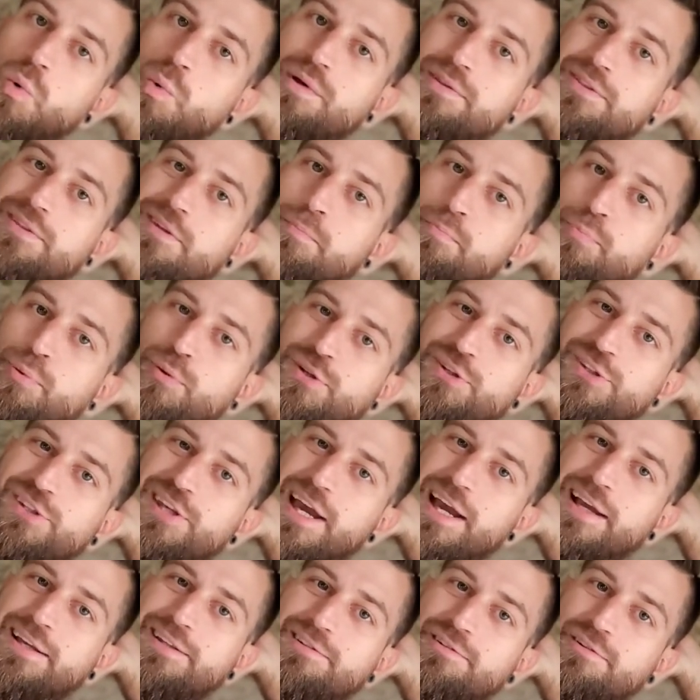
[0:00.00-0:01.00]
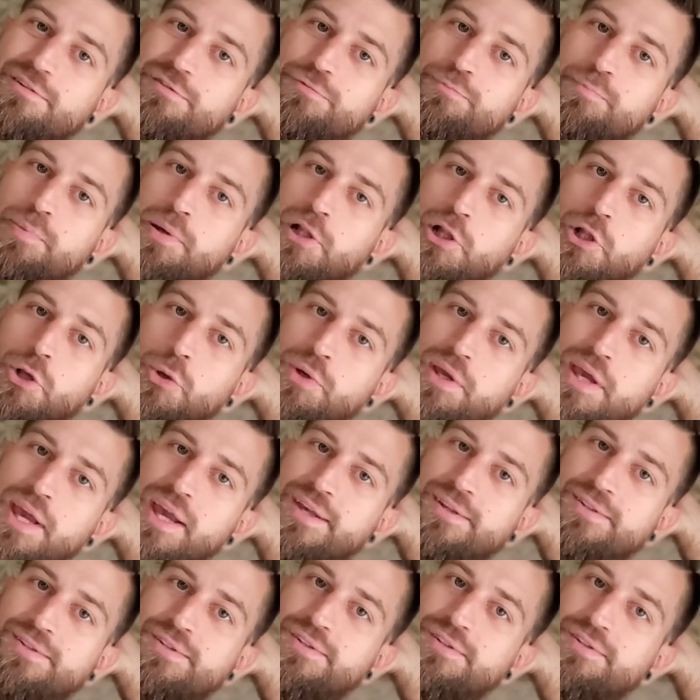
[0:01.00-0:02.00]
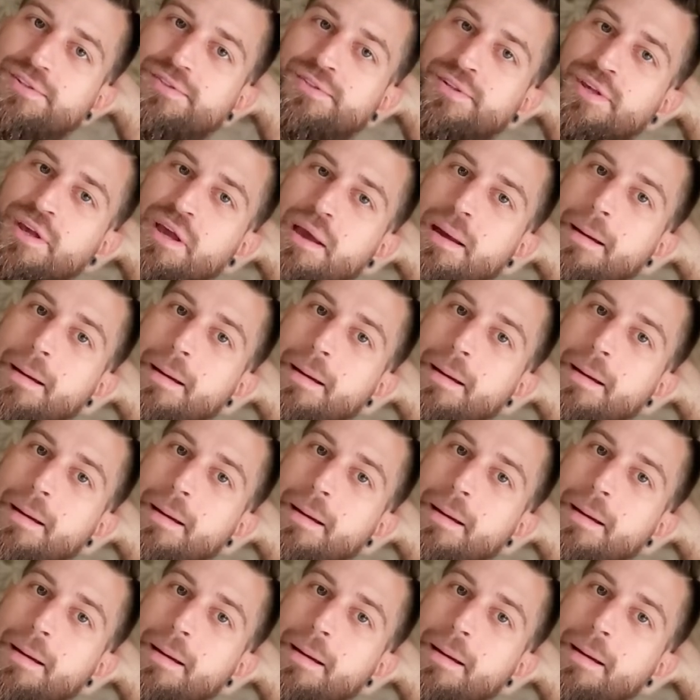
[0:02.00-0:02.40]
with the protective pillowcases.